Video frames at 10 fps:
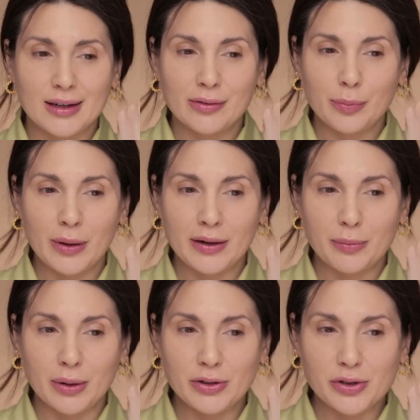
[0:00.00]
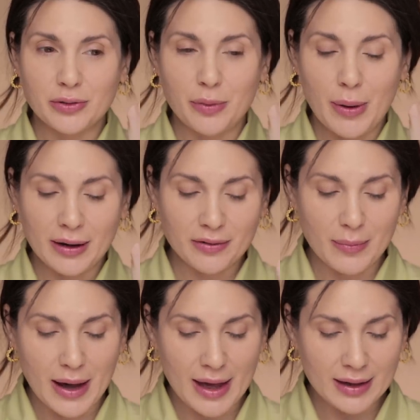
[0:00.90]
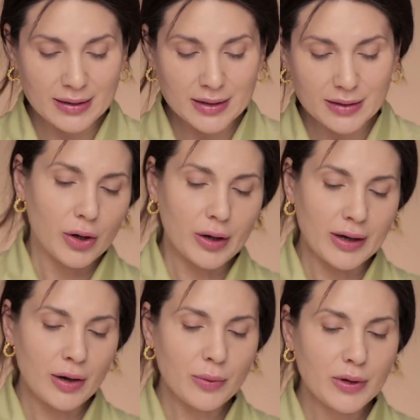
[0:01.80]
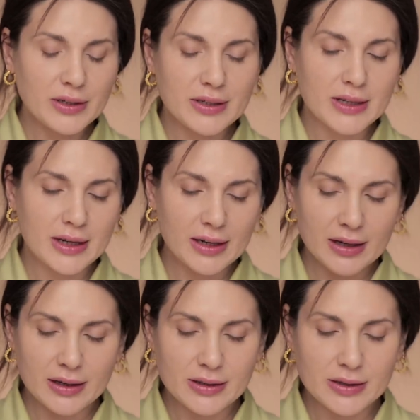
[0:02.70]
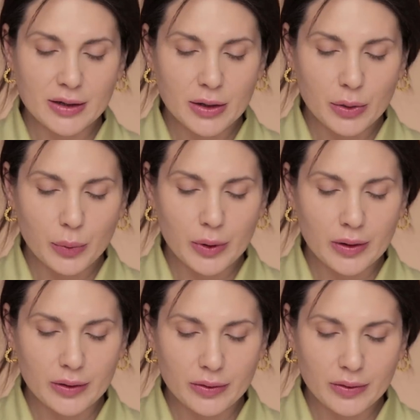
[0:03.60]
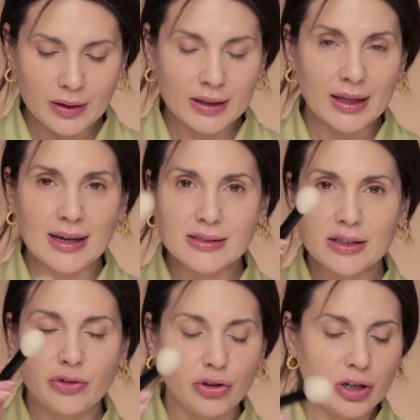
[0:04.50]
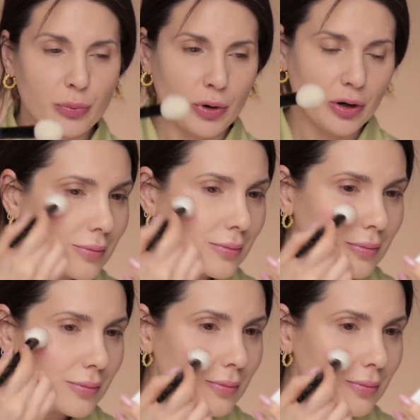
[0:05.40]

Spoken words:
I've applied a bunch on the back of my hand. Okay, now I'm going to take it with a classic cheek brush.